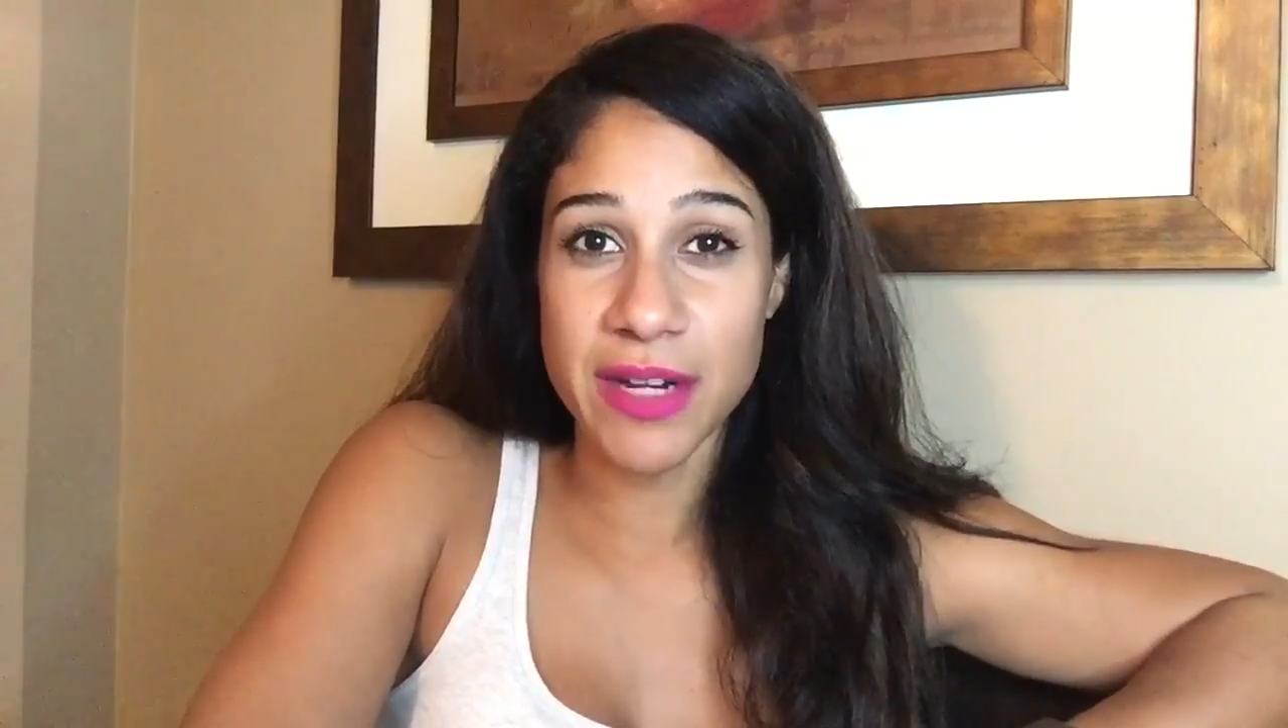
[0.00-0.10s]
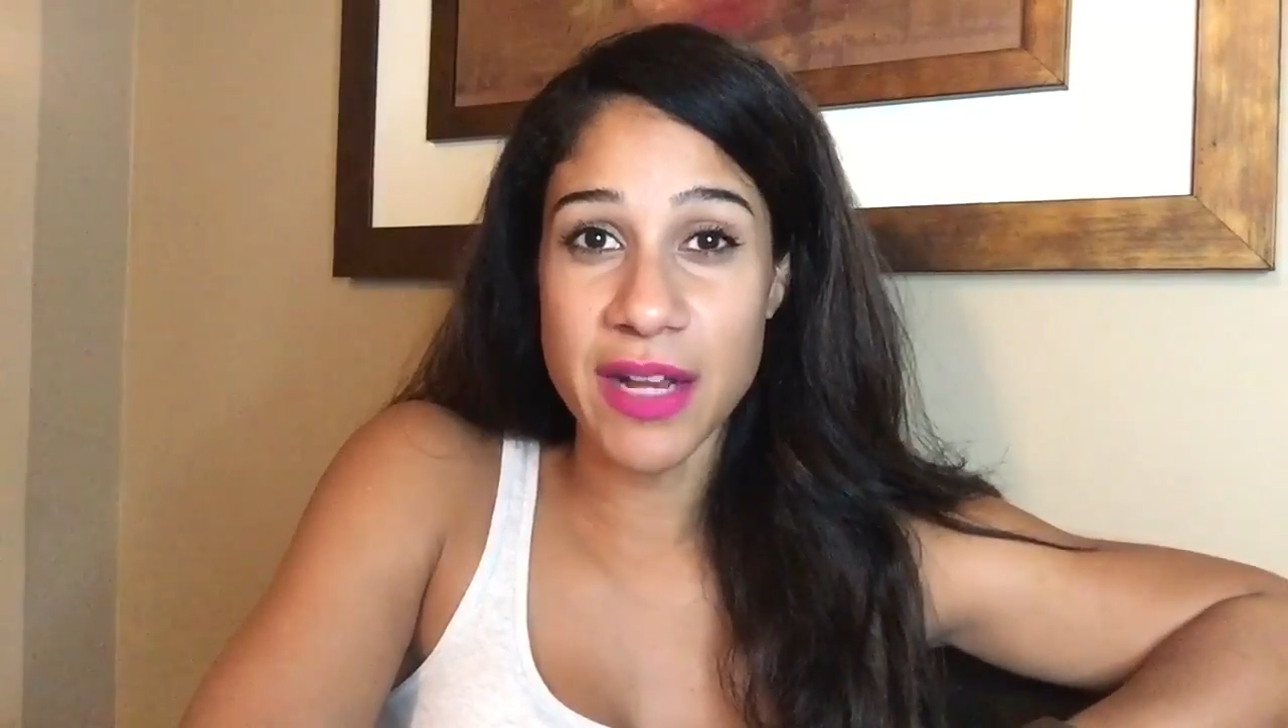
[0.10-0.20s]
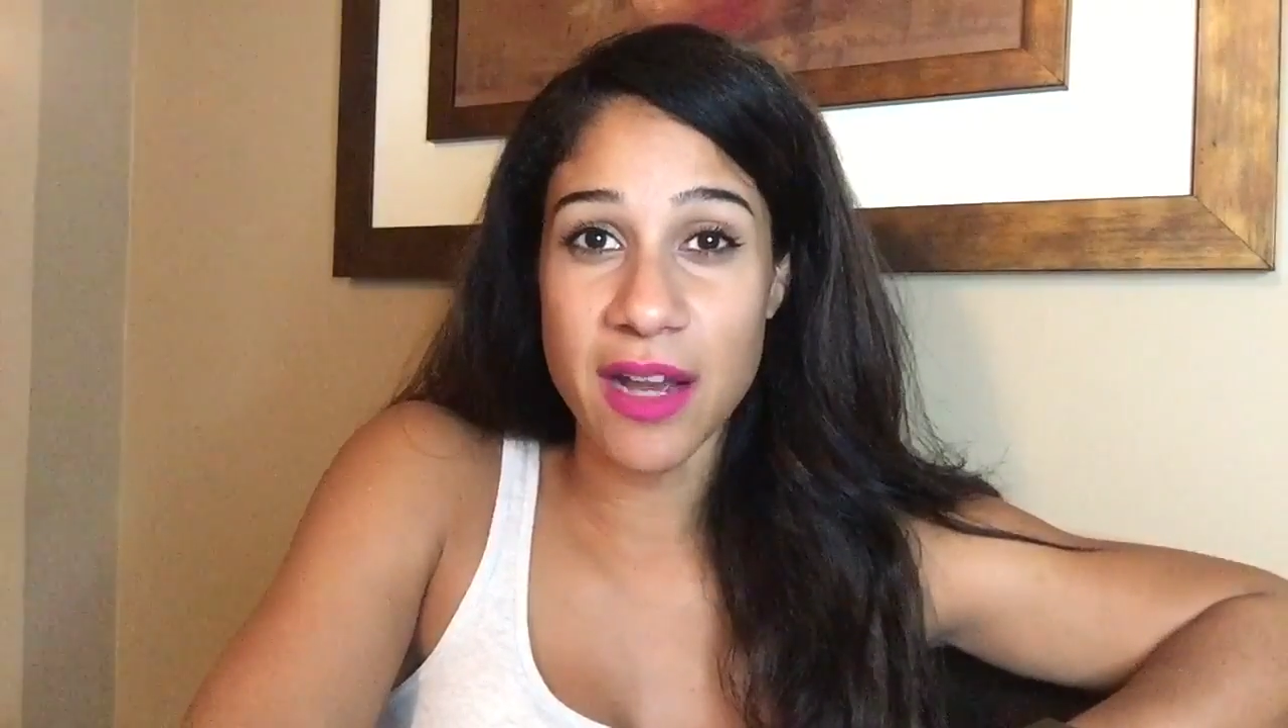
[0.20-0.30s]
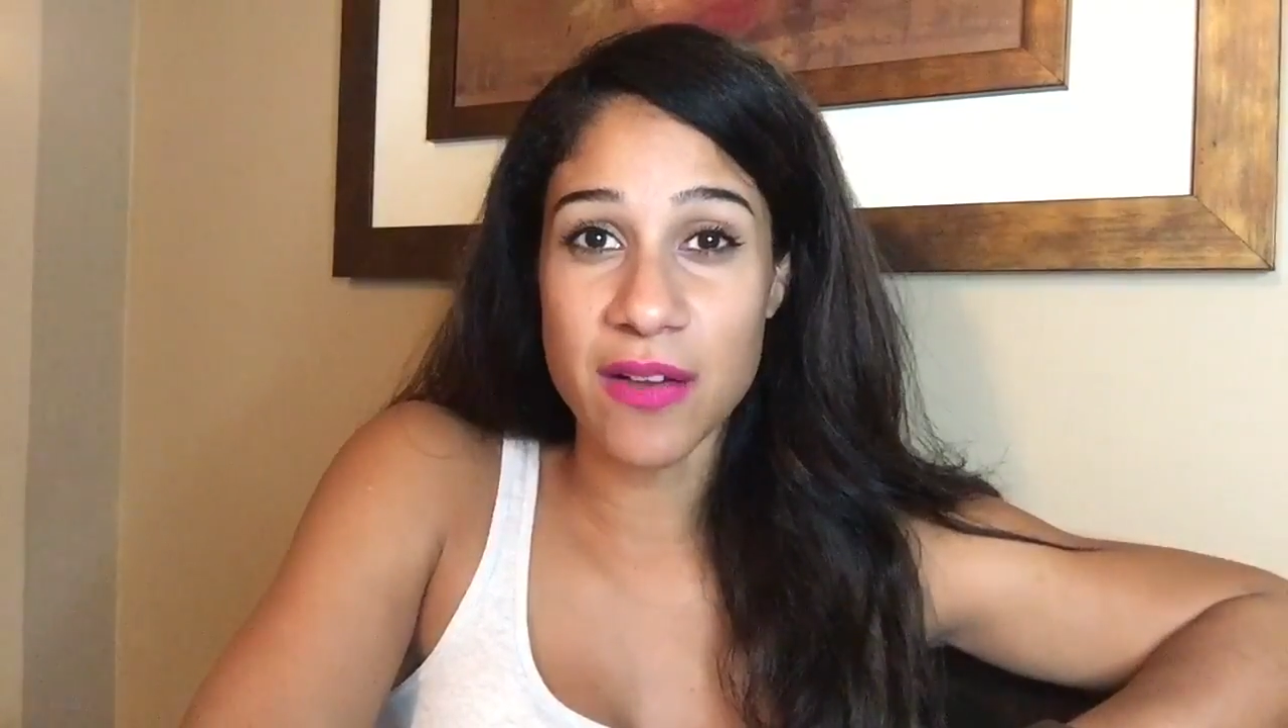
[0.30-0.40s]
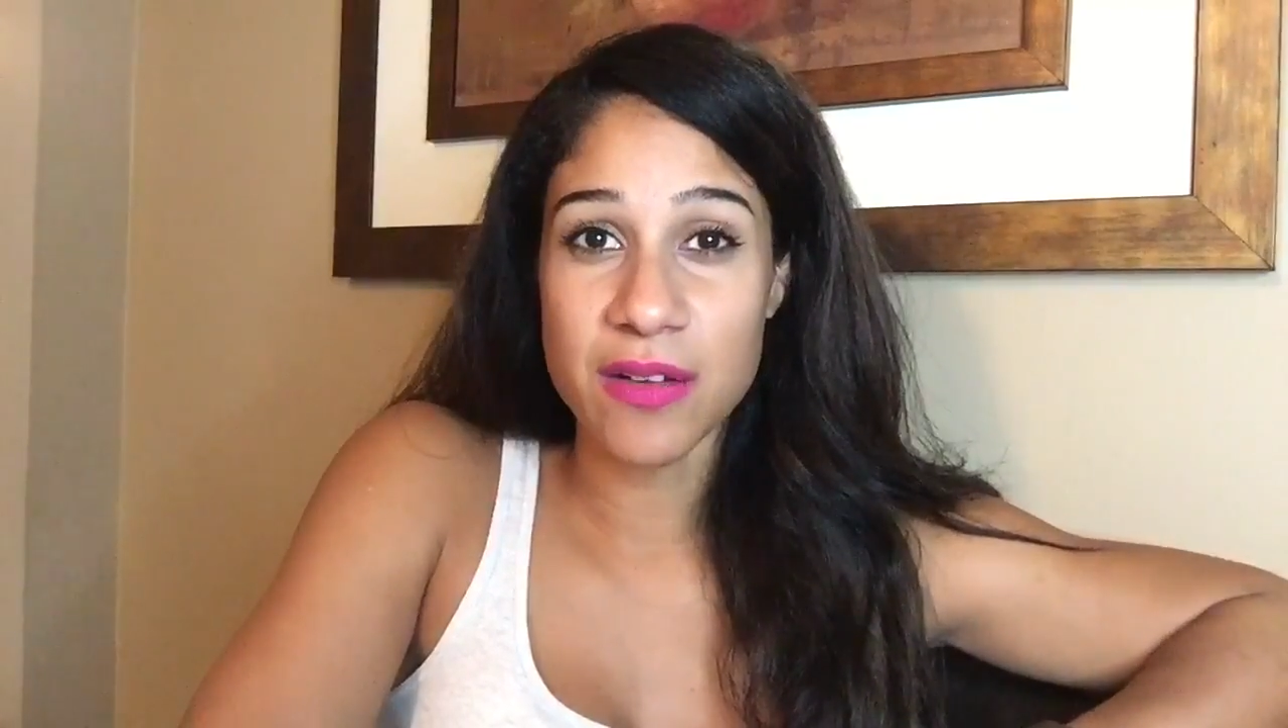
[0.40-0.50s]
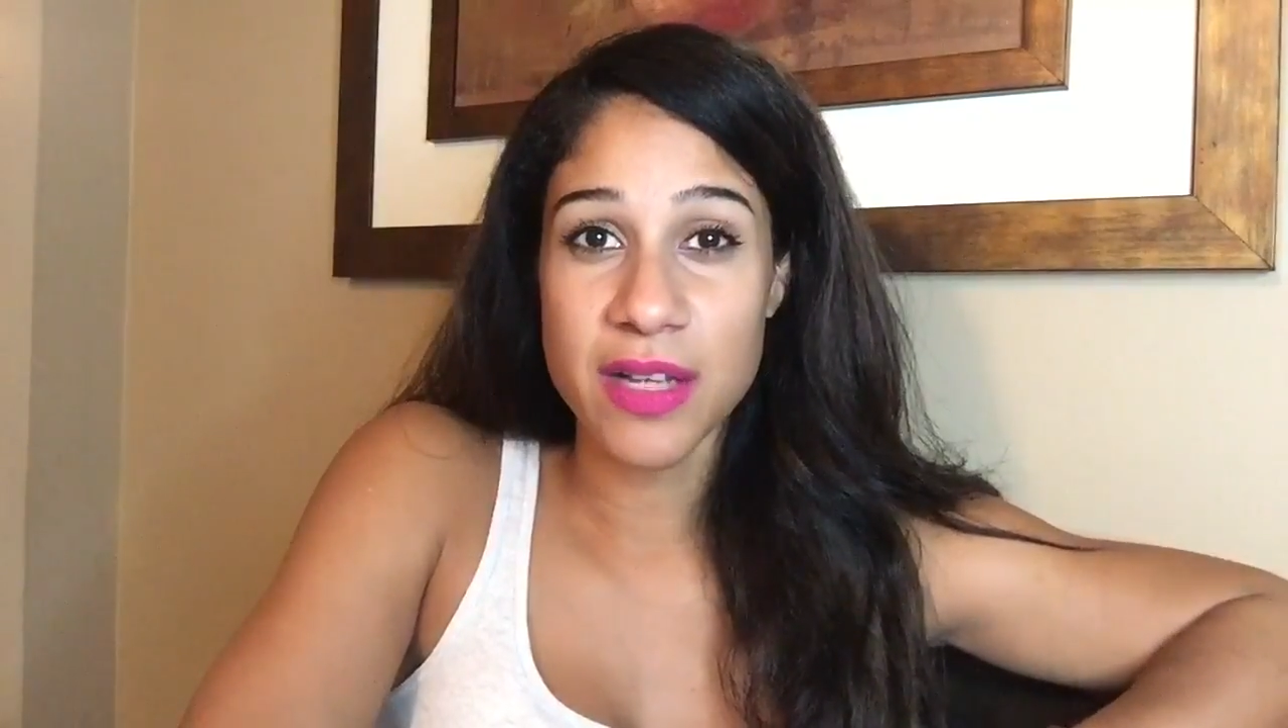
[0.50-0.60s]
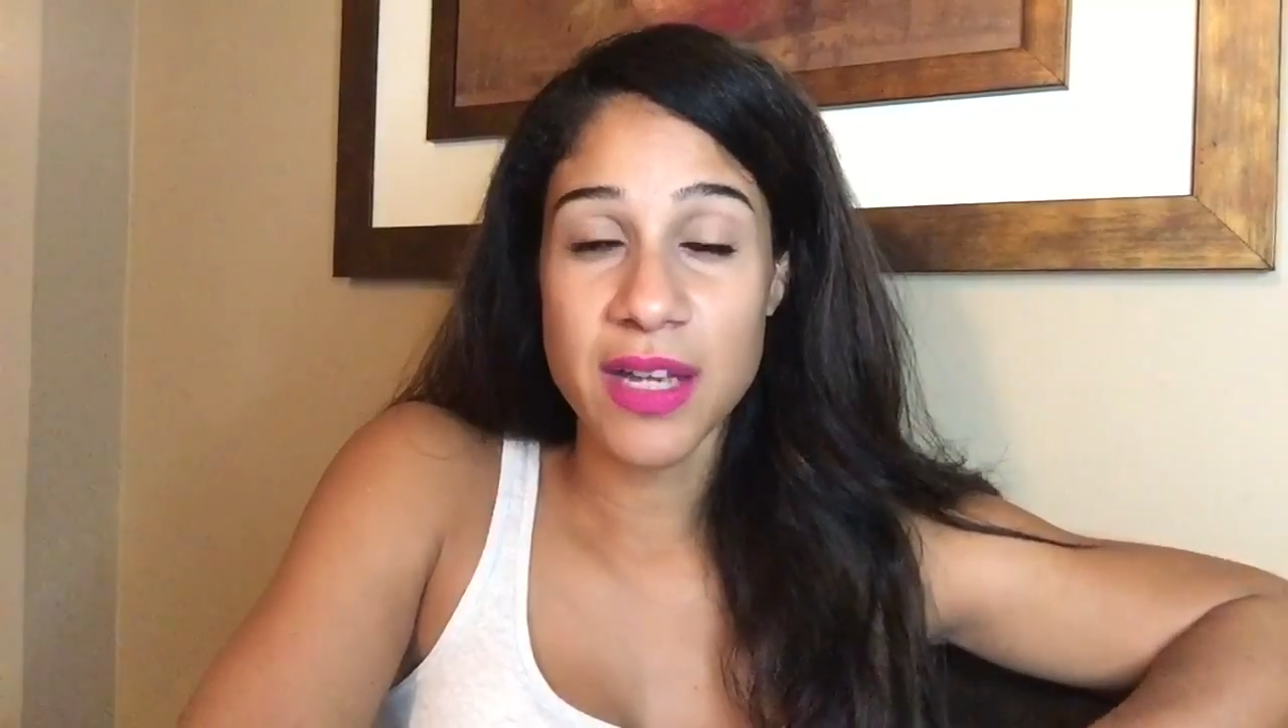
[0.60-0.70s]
right now